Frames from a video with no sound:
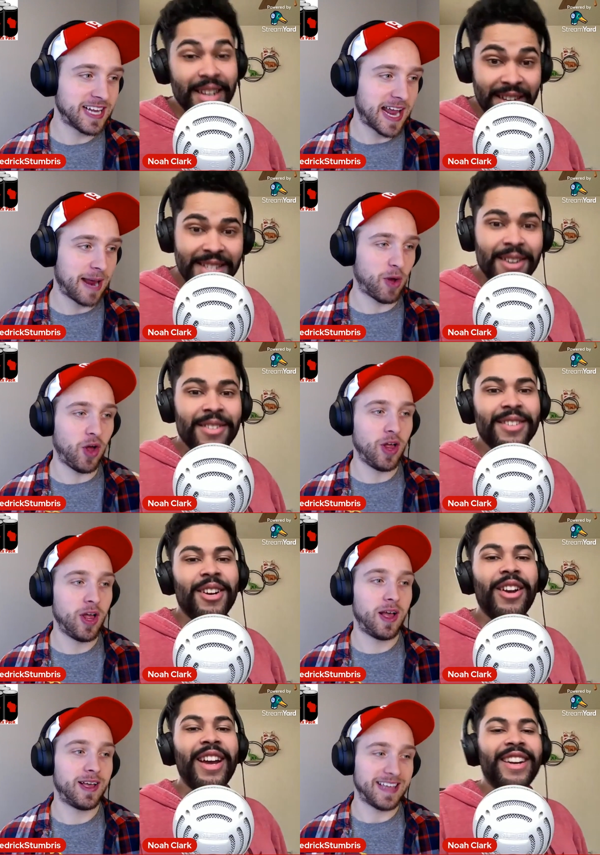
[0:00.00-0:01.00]
Speaker 1: Campbell.
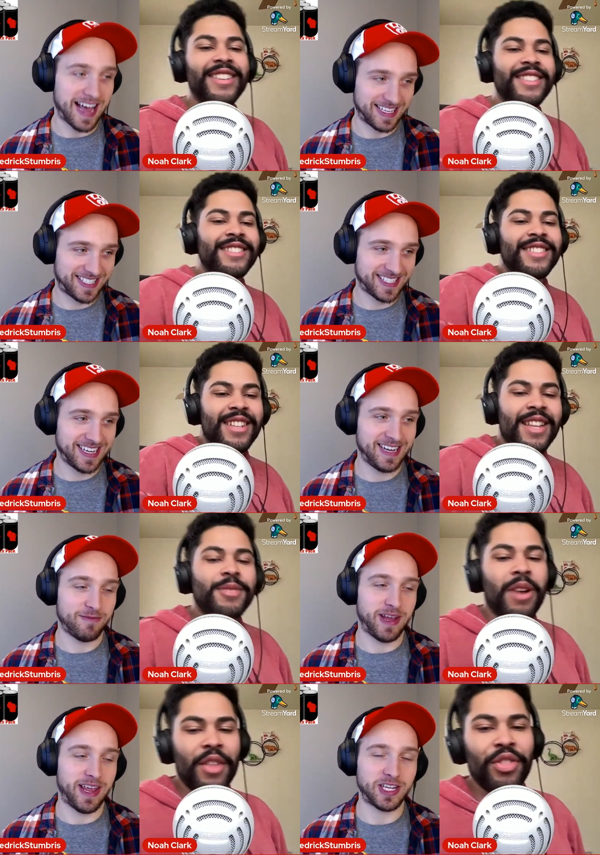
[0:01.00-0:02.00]
Okay. Yes. That's
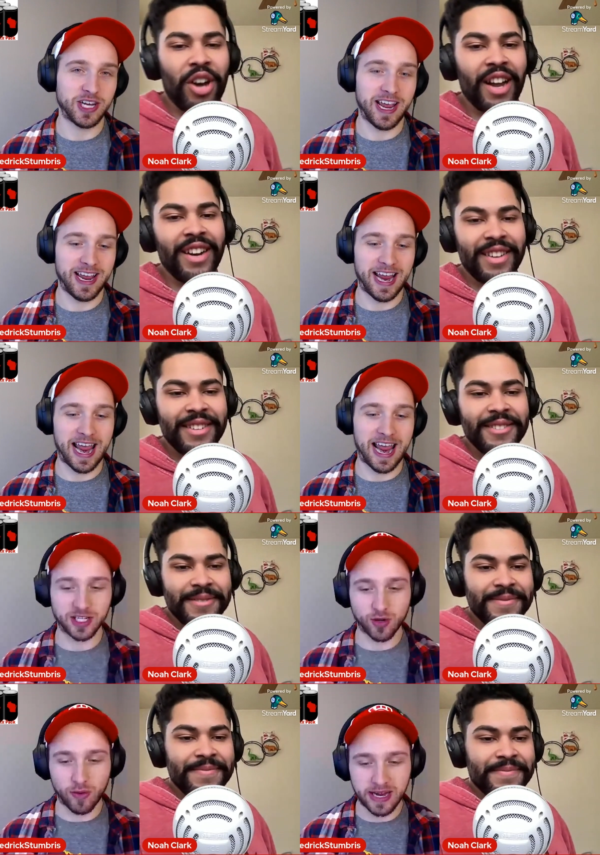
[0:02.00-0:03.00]
what I thought. In
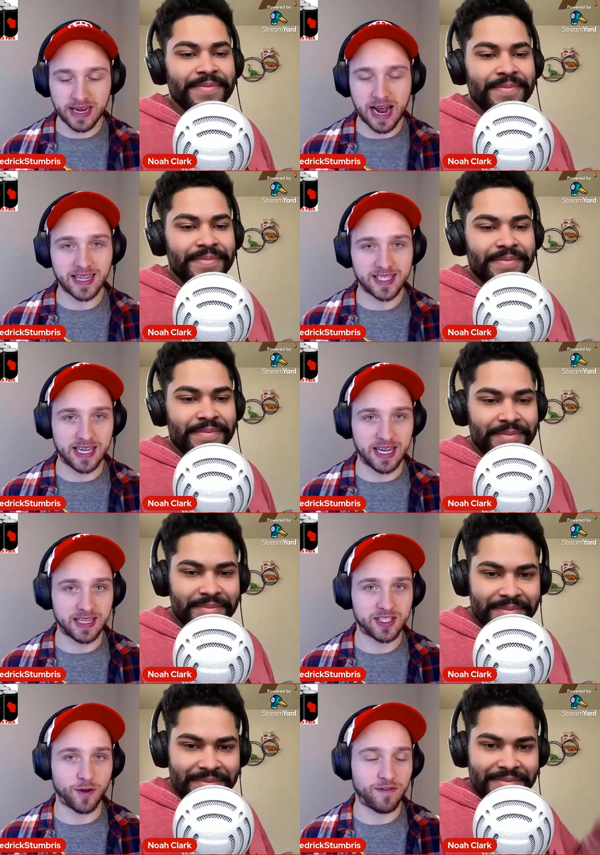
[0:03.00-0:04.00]

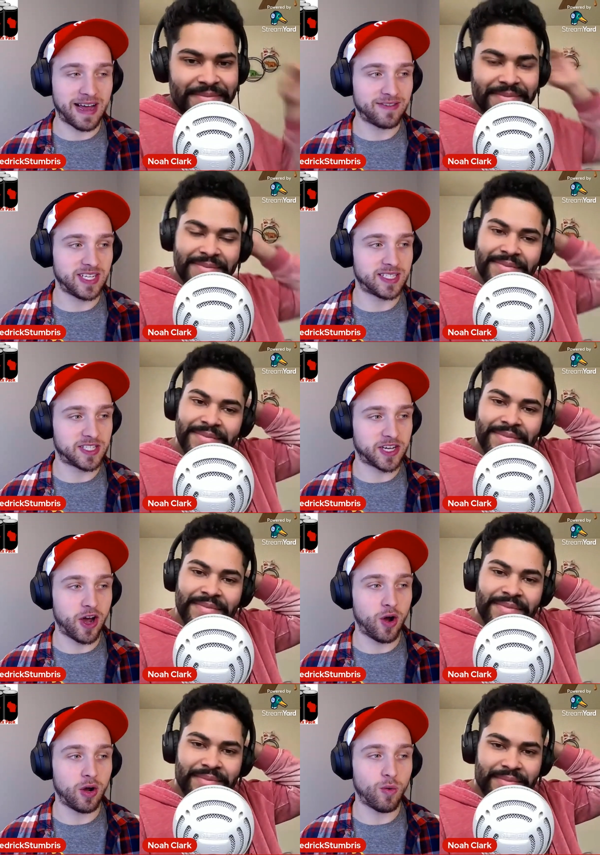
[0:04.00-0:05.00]
2019, so 5 seasons
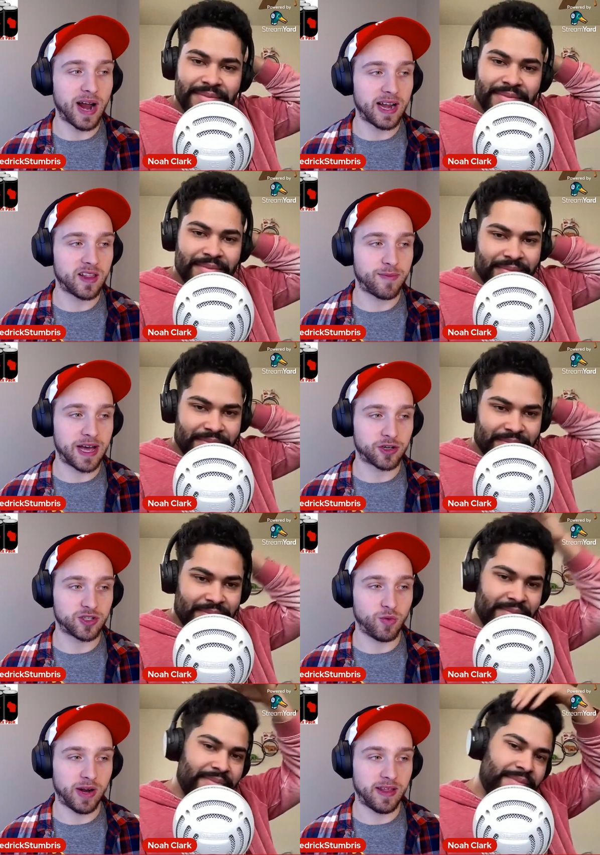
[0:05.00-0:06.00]
ago, when the
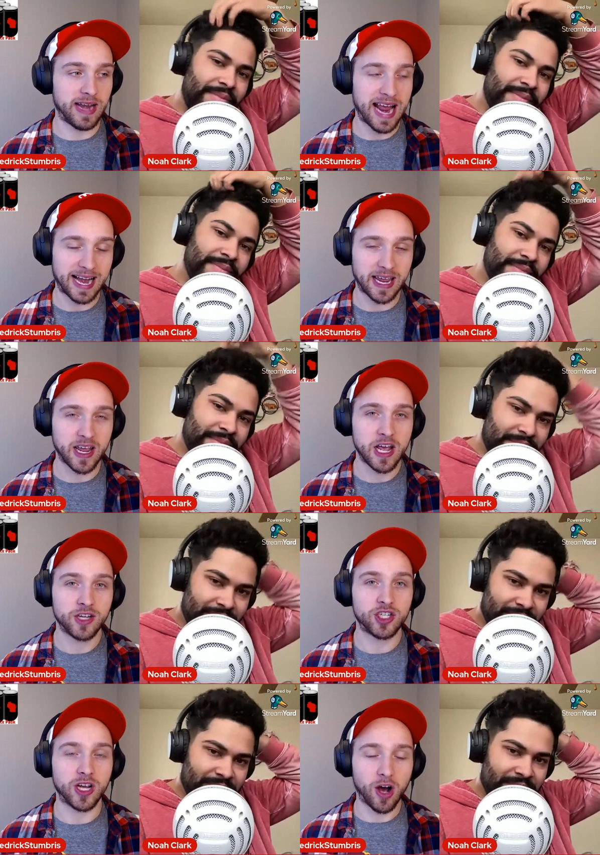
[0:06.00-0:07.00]
Badgers won the Natty,
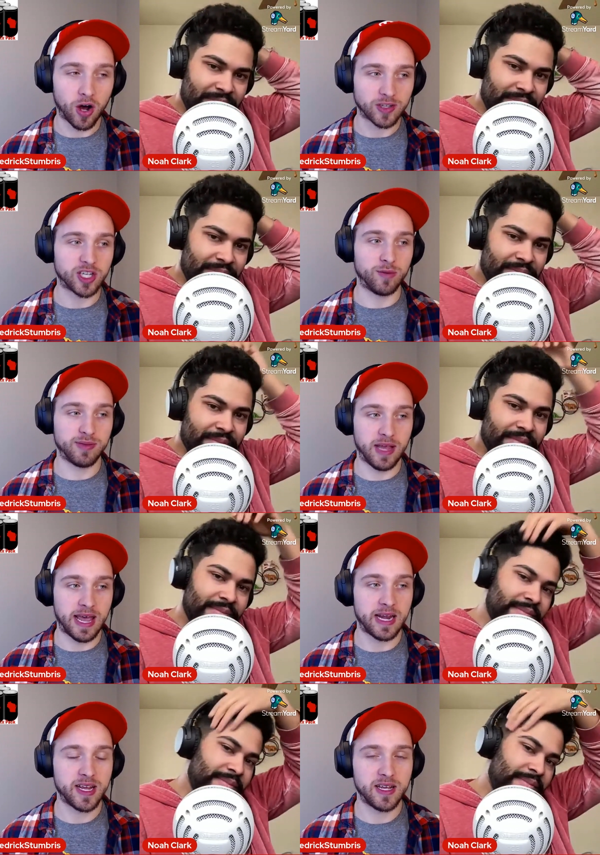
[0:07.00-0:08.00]
she also
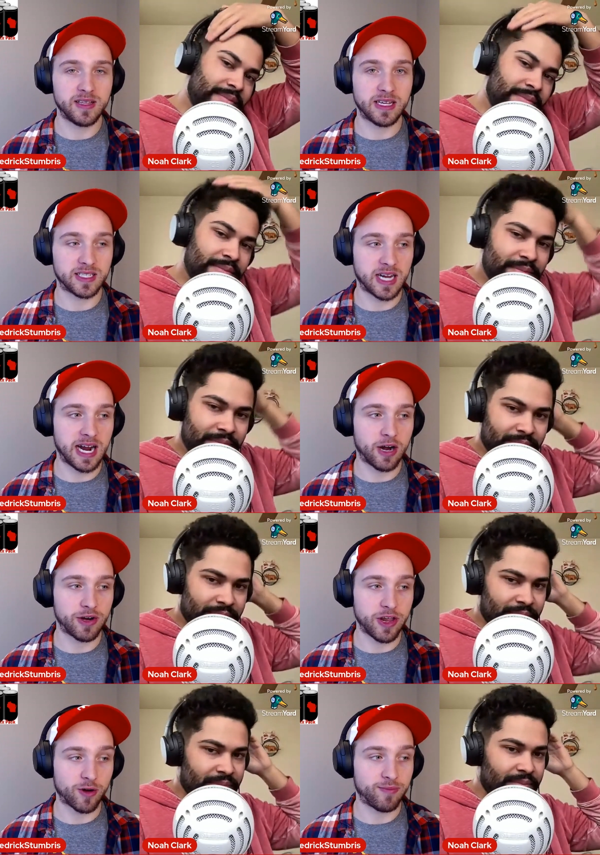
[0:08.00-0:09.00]
played the entire
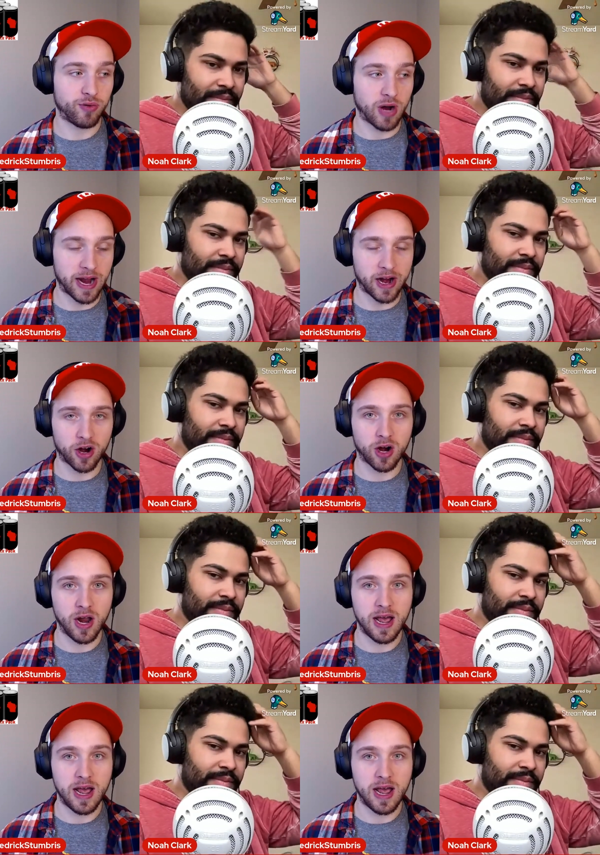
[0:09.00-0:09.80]
year prior